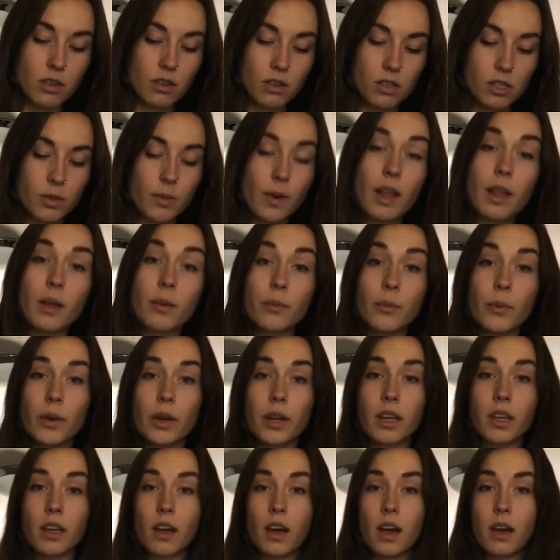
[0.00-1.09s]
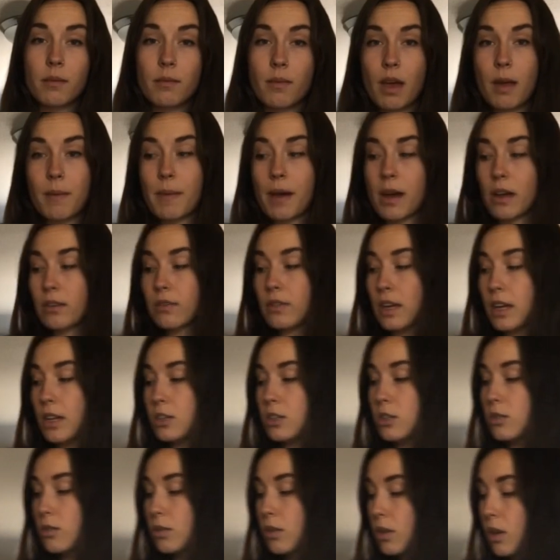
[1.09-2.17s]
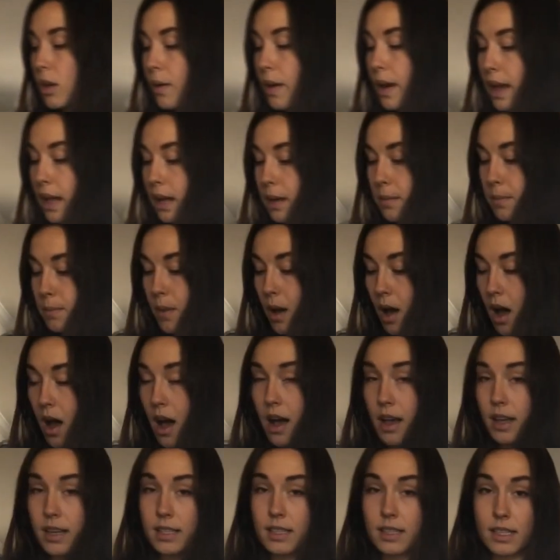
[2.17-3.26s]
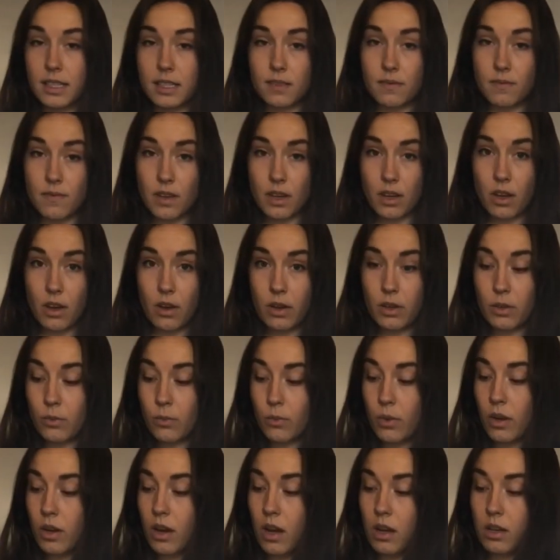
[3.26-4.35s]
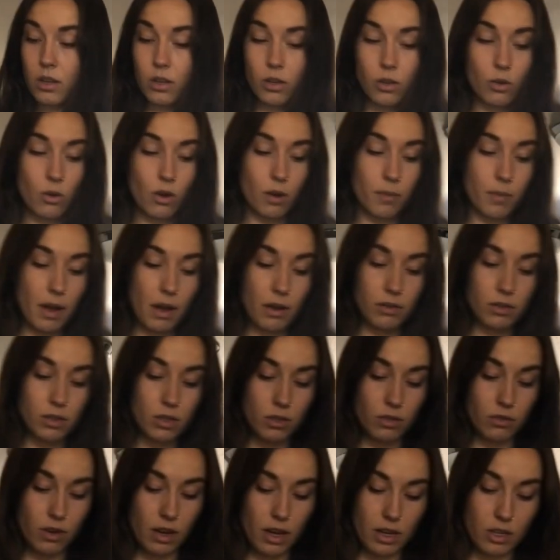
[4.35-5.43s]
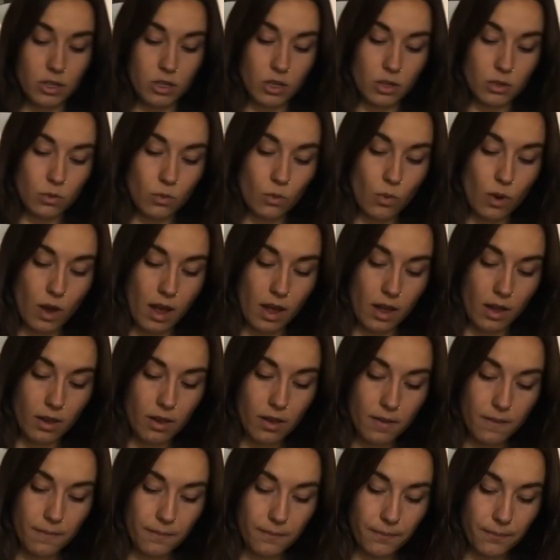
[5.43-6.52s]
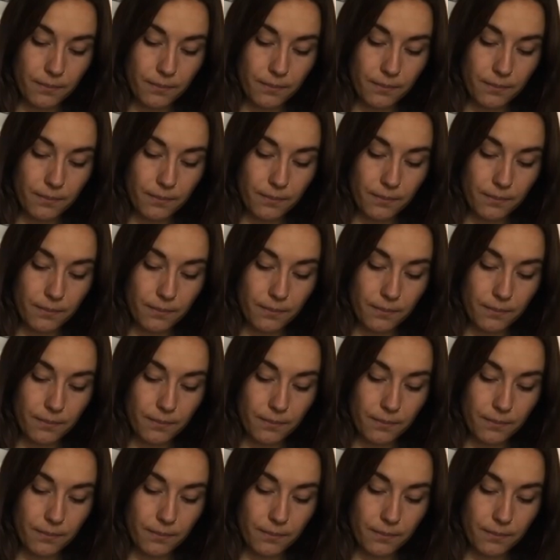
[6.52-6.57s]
So while I'm working on my mountain range, you can go ahead and pause this video and work on your mountain range as well.